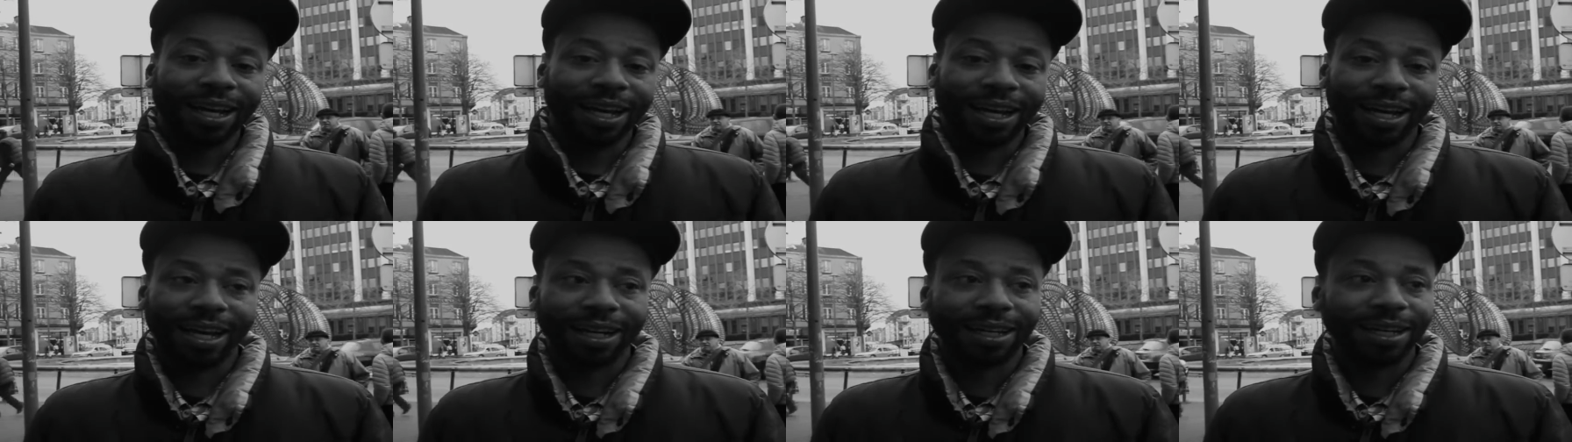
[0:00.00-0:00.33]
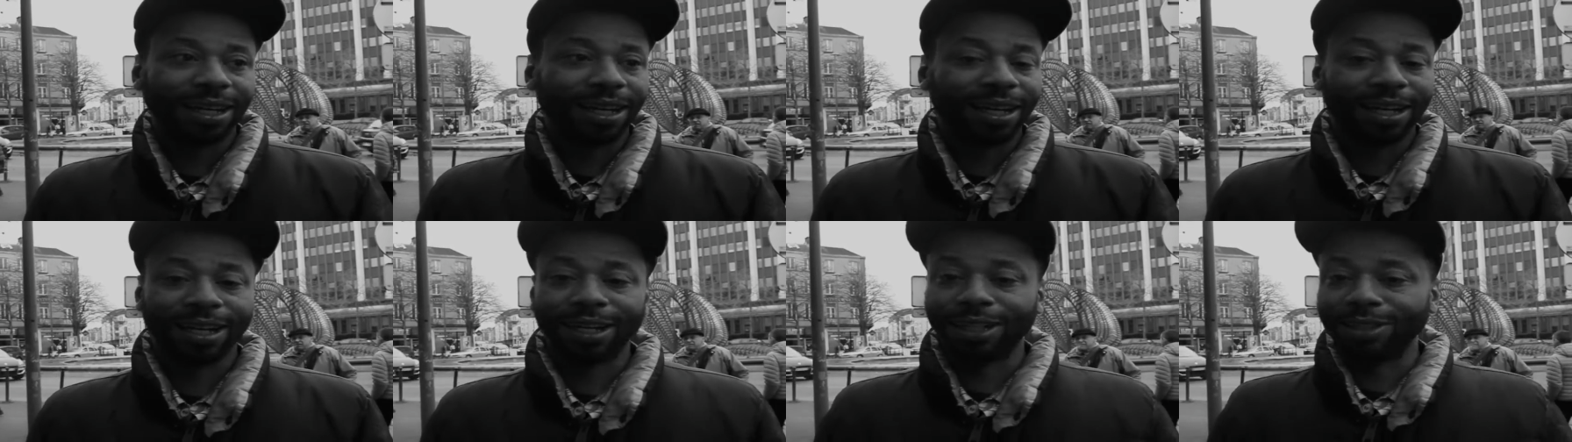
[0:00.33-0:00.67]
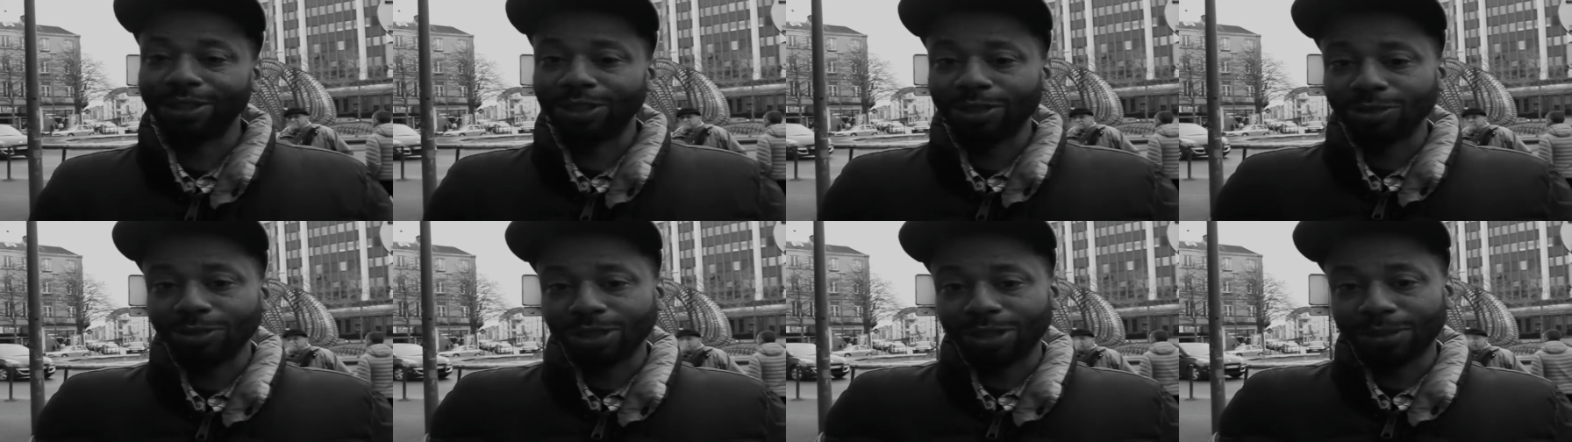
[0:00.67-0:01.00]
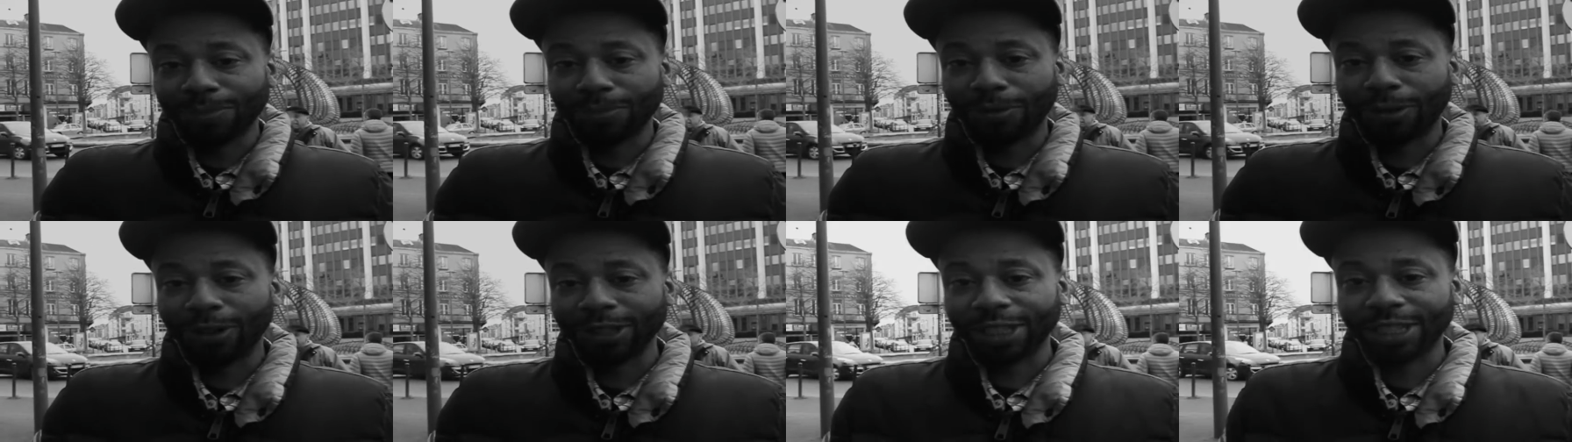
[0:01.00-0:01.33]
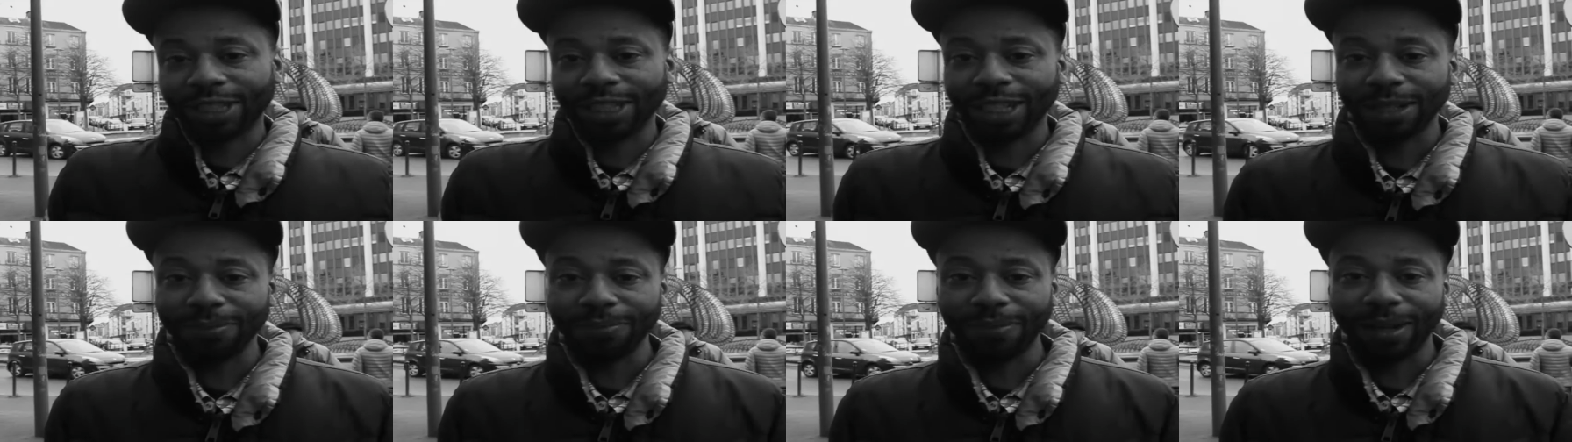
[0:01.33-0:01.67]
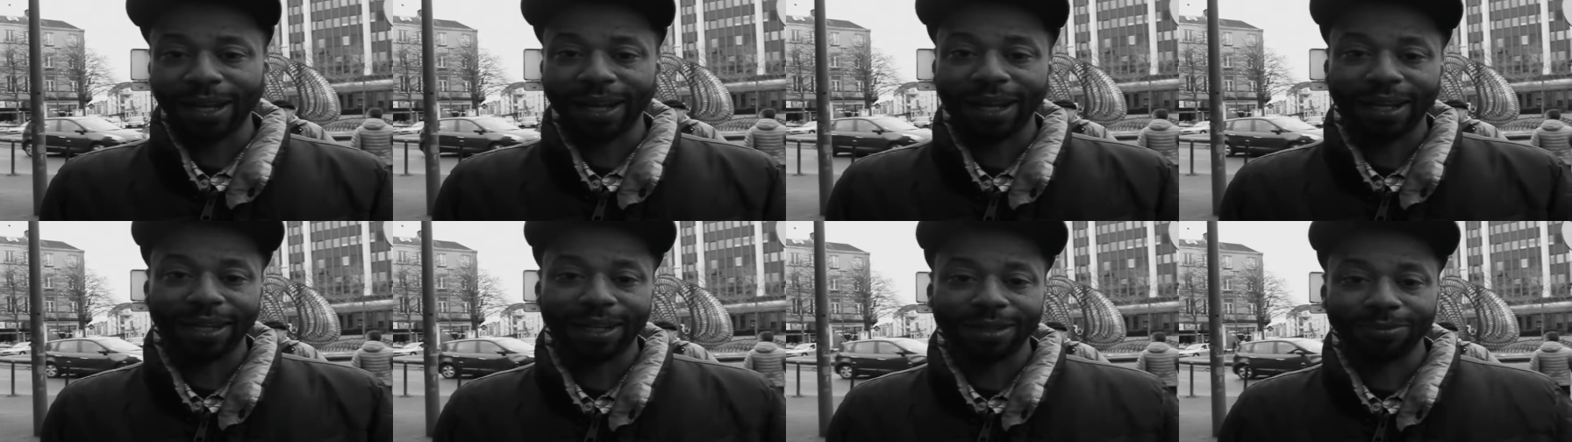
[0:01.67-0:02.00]
and uh, shoot some more.
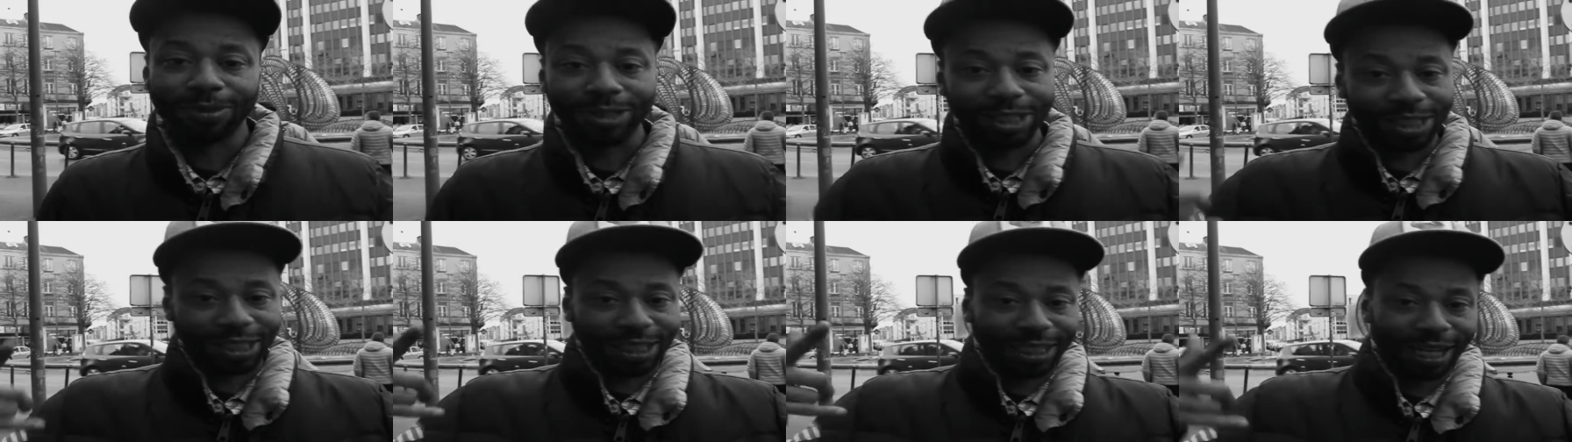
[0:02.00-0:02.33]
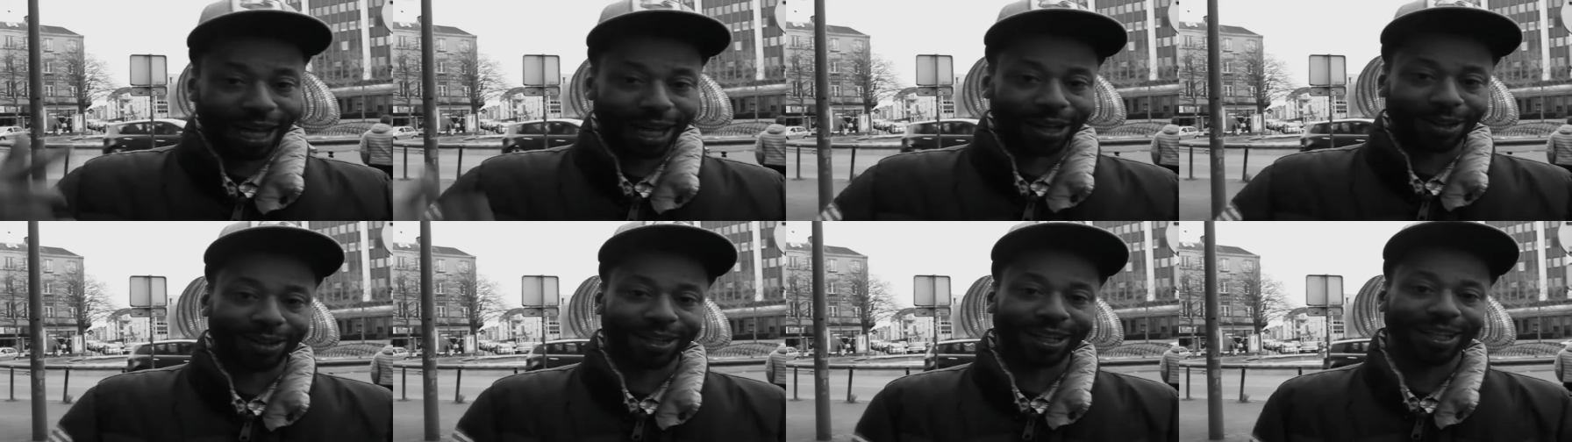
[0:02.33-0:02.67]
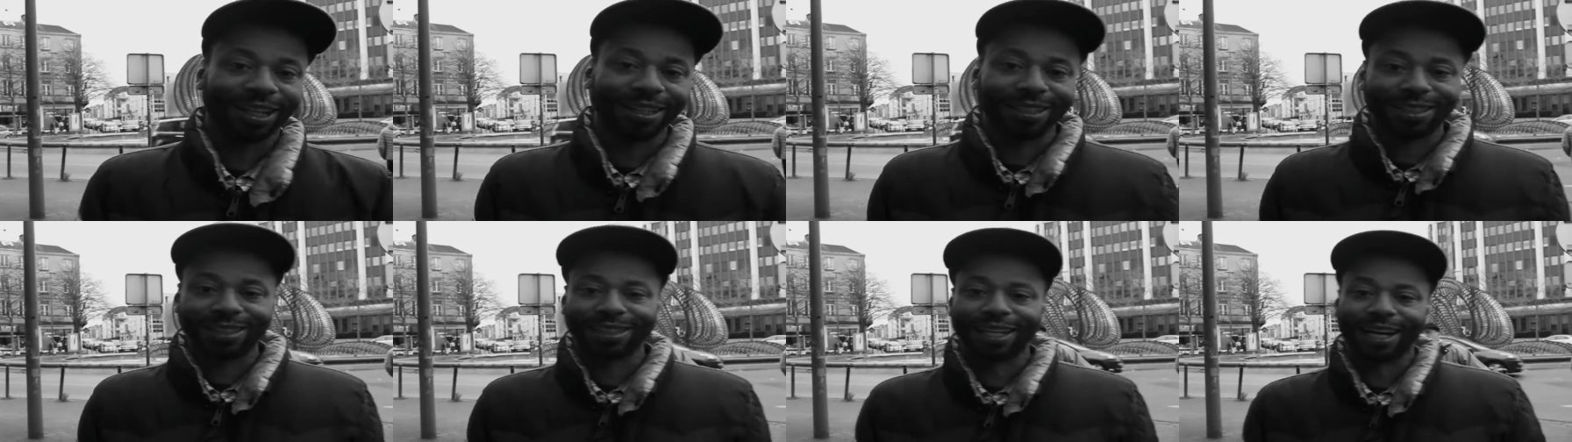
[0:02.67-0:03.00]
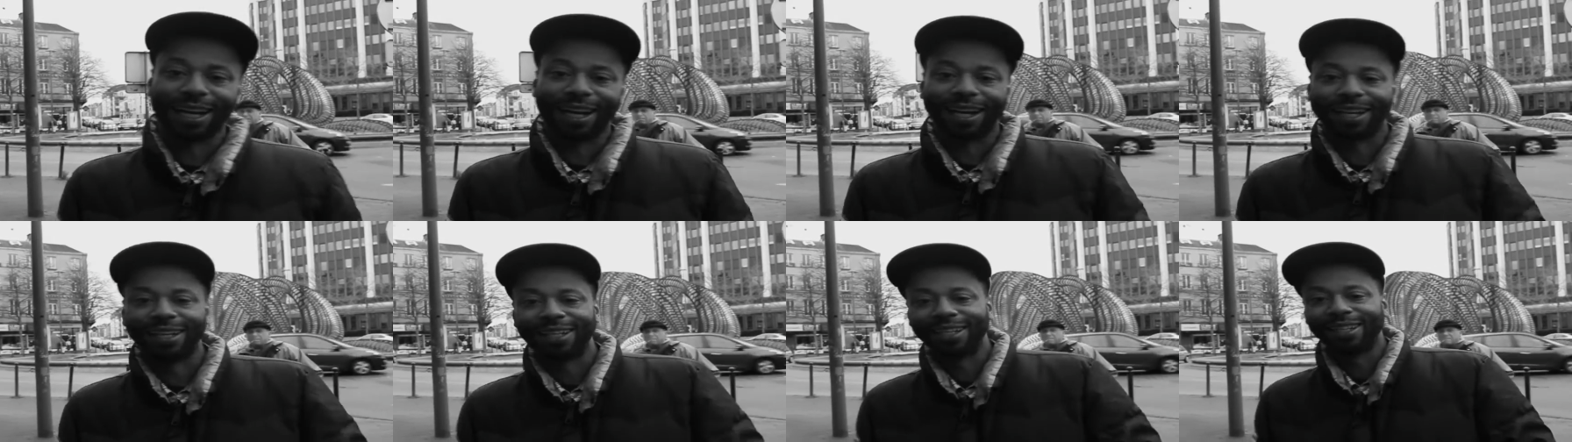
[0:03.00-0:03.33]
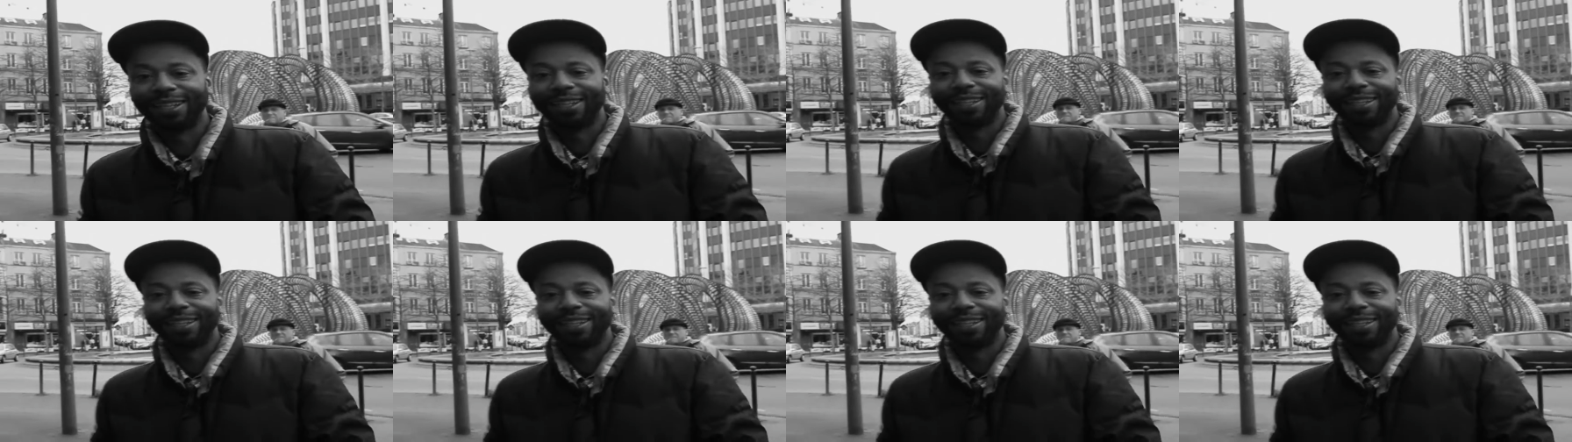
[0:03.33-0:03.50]
We'll see y'all on the other side.